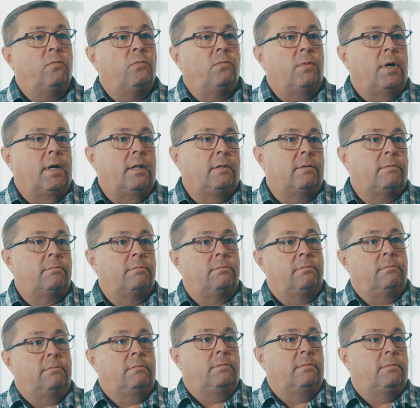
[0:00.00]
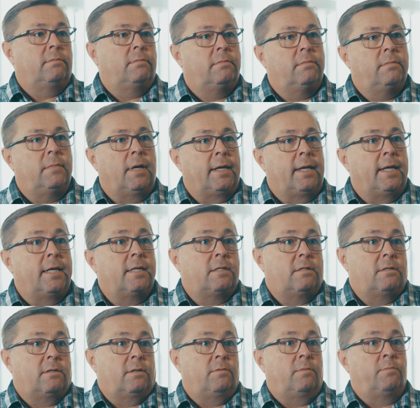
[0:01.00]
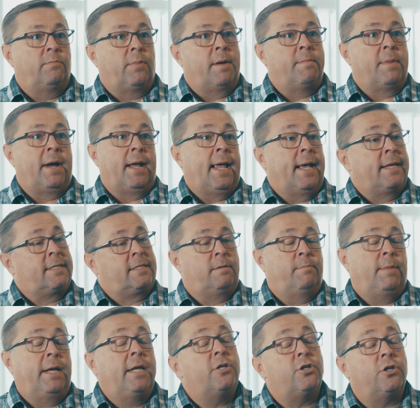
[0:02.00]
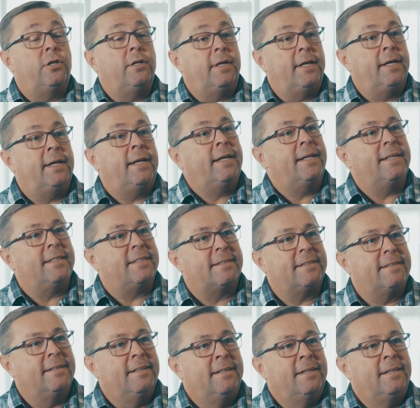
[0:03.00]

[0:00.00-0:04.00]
Well, I guess by my estimation, it is.